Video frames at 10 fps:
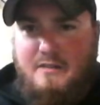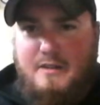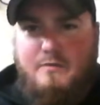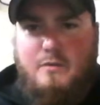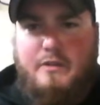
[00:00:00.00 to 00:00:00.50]

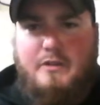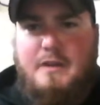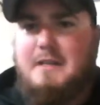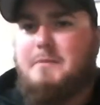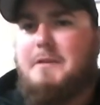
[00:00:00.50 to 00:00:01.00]
left one of the
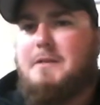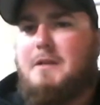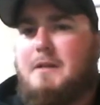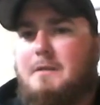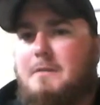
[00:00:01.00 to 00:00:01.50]
transmitters
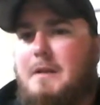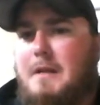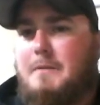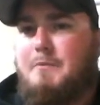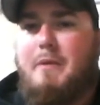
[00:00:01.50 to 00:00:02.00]
on and
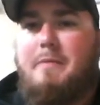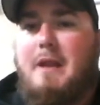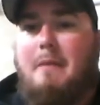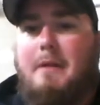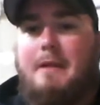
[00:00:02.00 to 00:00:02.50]
it was beeping
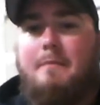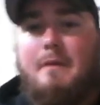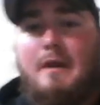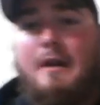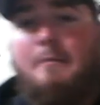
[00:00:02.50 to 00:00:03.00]
at me.
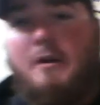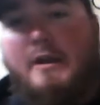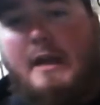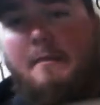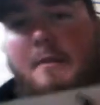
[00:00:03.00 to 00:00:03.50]

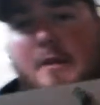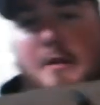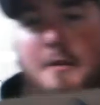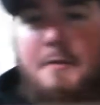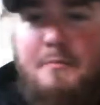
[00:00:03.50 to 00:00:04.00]
Okay,
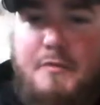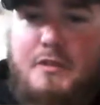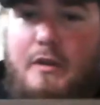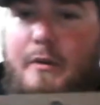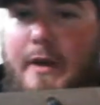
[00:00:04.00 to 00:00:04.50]

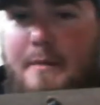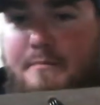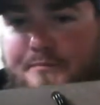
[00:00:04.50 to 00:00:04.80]
so anyway,